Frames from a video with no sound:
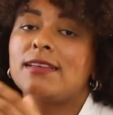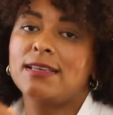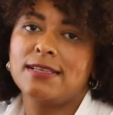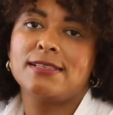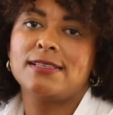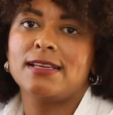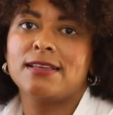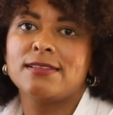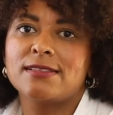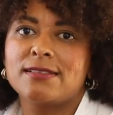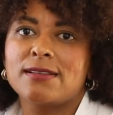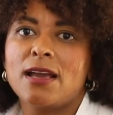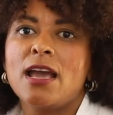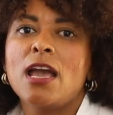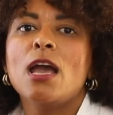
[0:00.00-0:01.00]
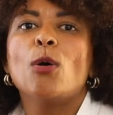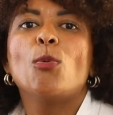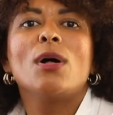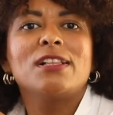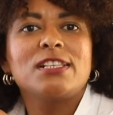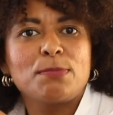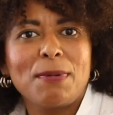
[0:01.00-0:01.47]
key scenes.
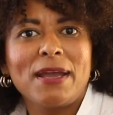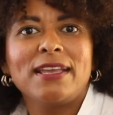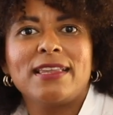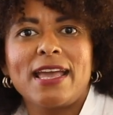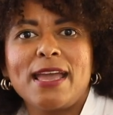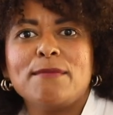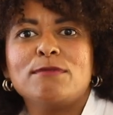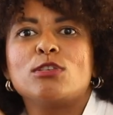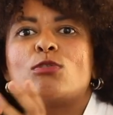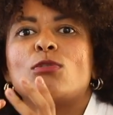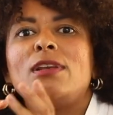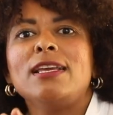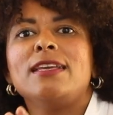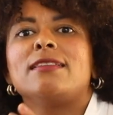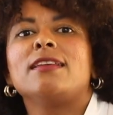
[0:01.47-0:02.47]
While Spain aims to lead